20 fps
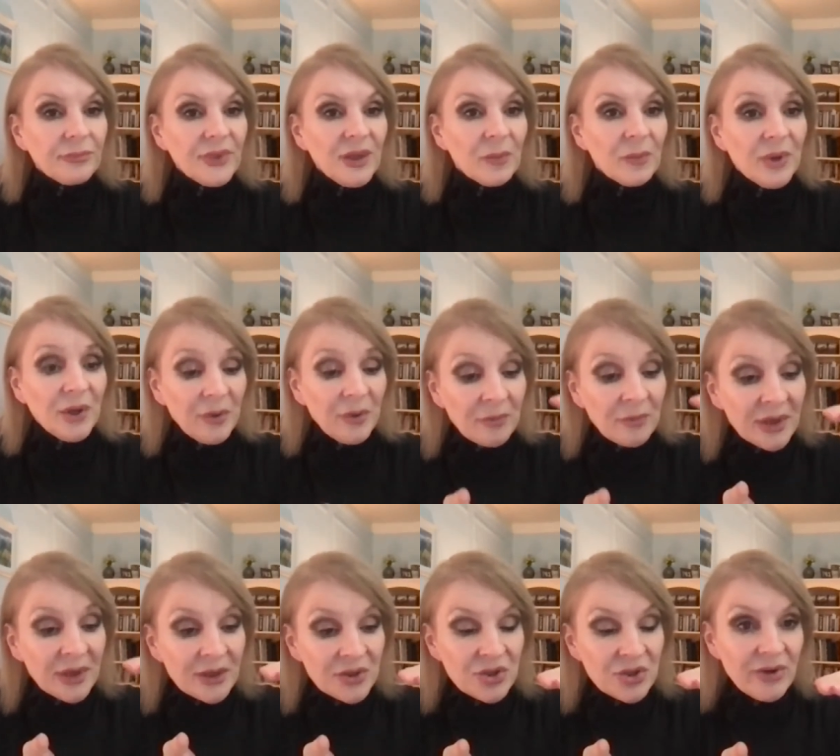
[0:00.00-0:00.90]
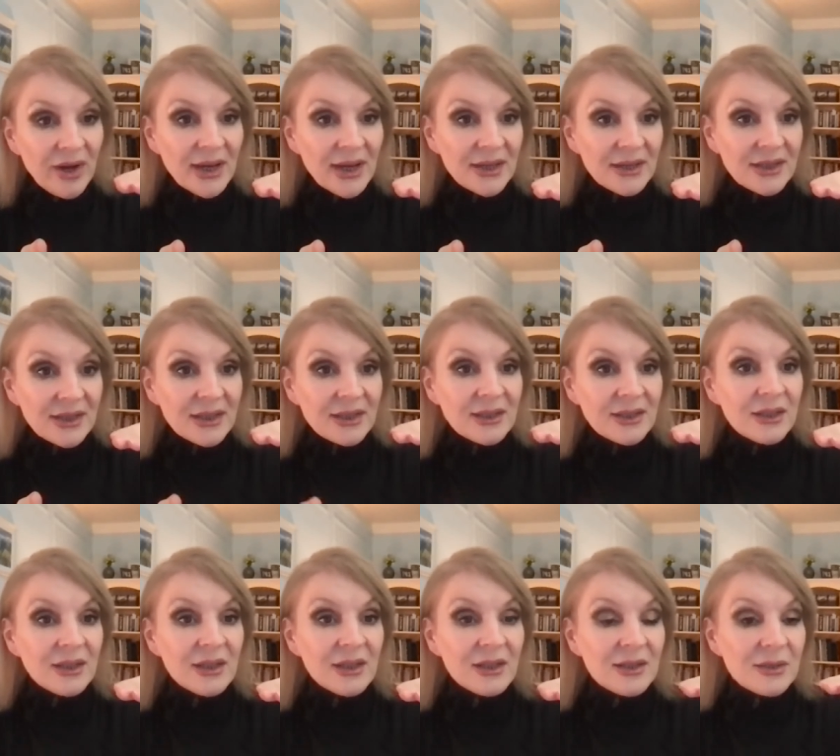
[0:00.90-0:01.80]
become miniaturized into
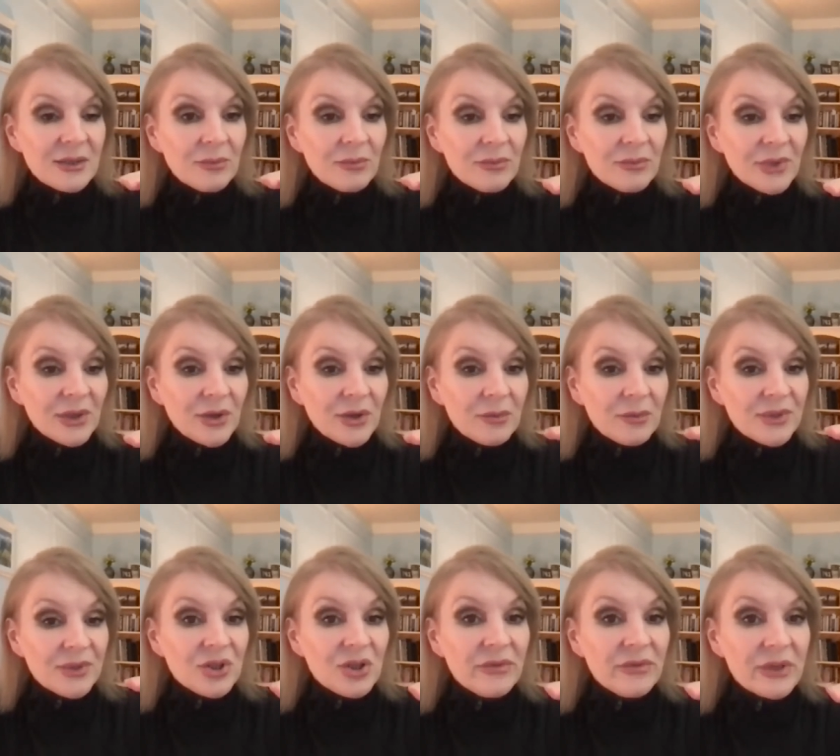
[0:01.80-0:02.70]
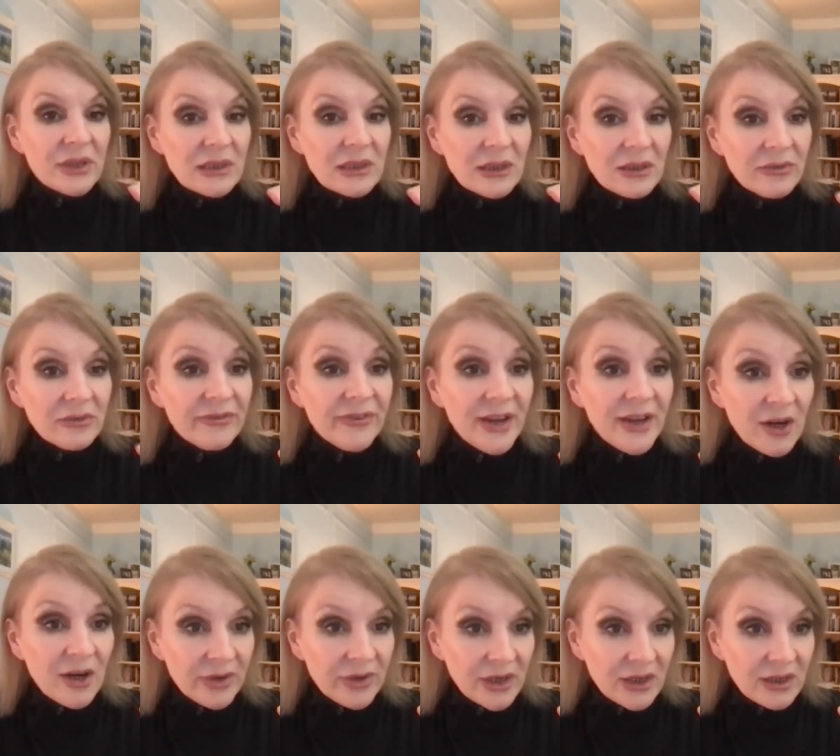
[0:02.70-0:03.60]
these, you know, mischievous little
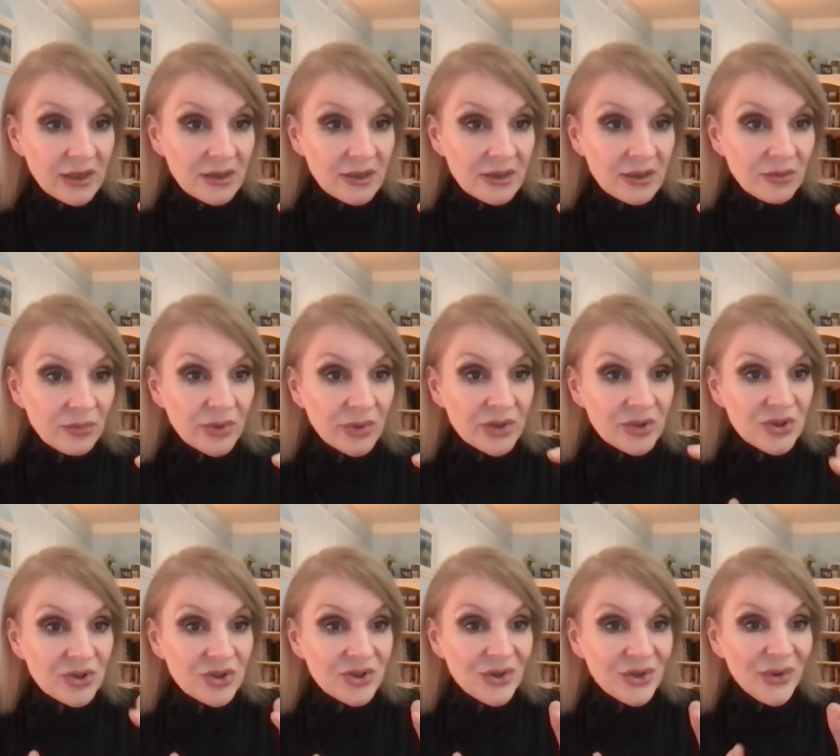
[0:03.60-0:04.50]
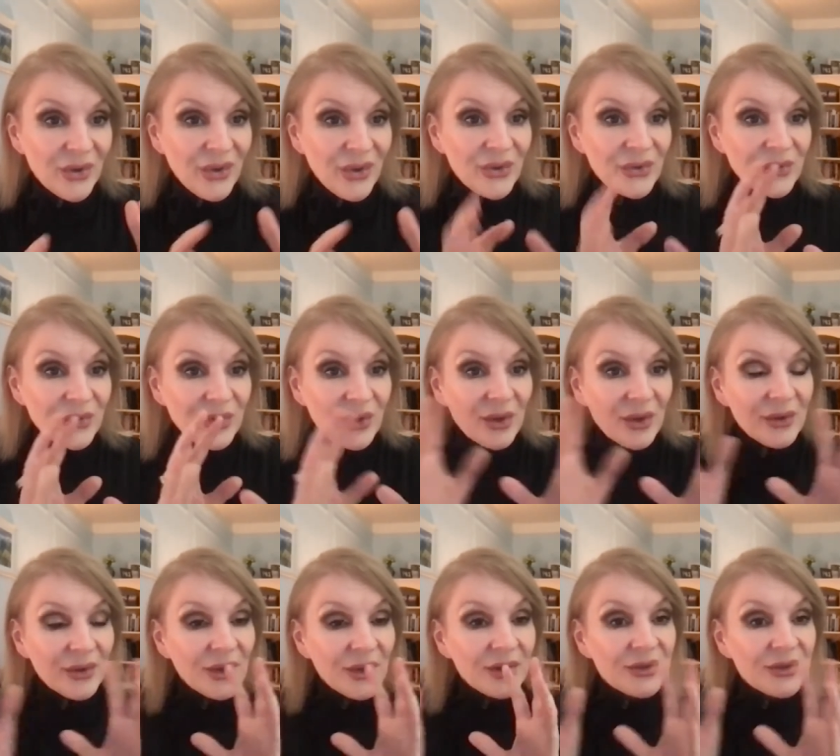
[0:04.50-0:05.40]
fairies, which and
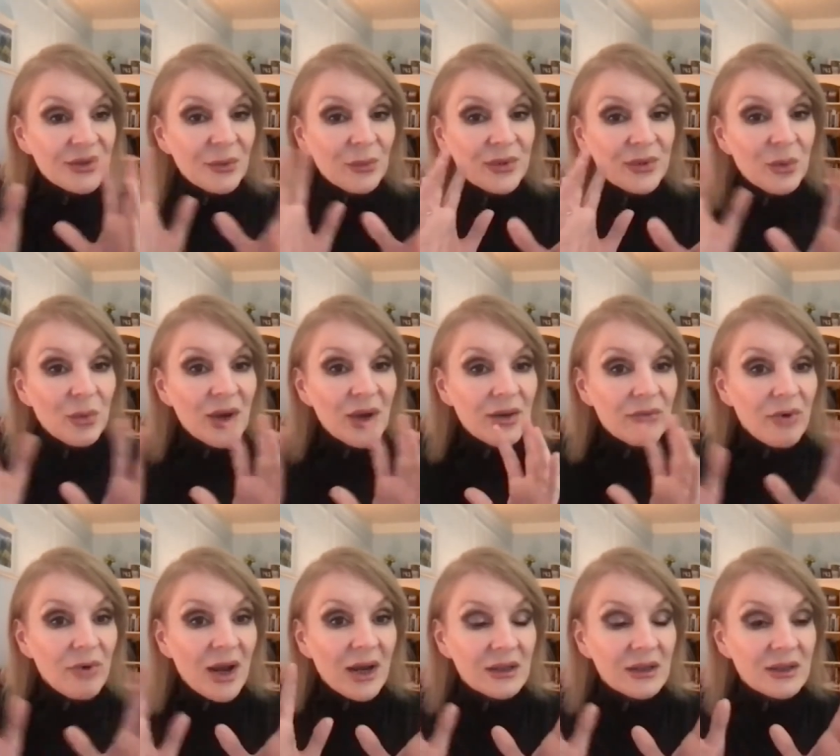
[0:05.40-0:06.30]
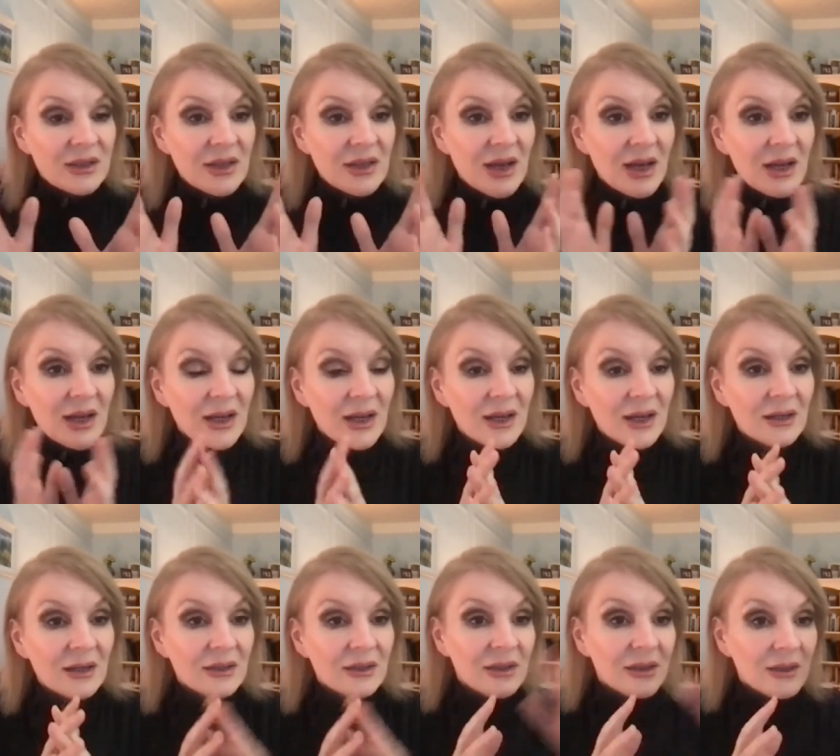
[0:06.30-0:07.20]
it was a way of reconciling
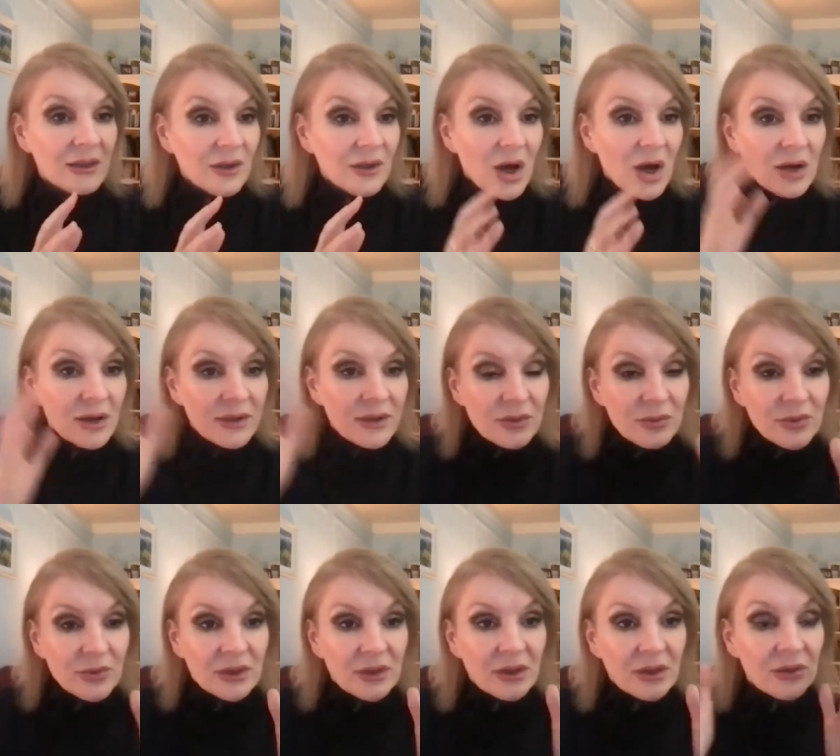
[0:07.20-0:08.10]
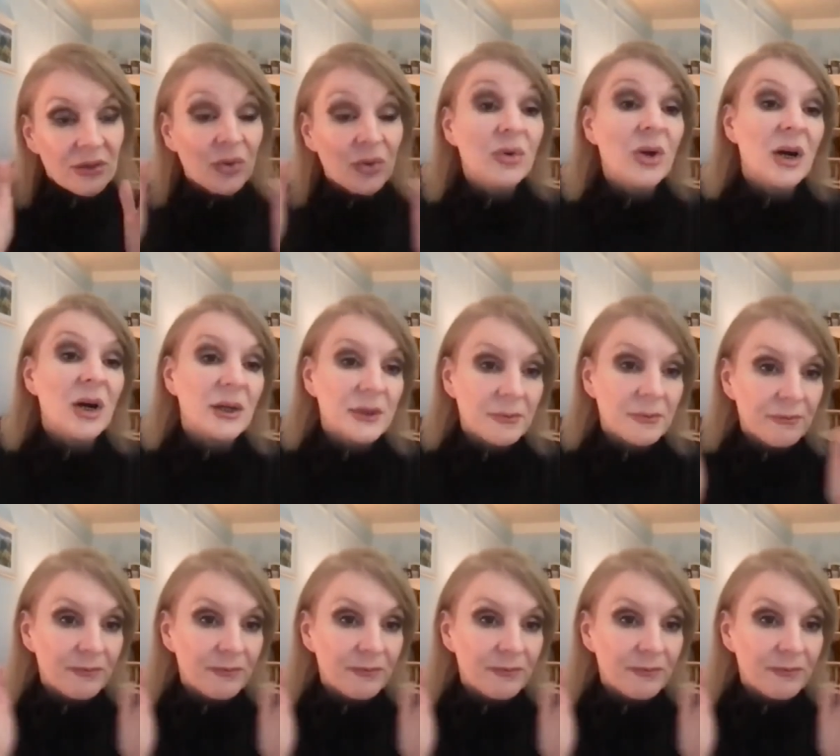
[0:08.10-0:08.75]
the gods with the new god.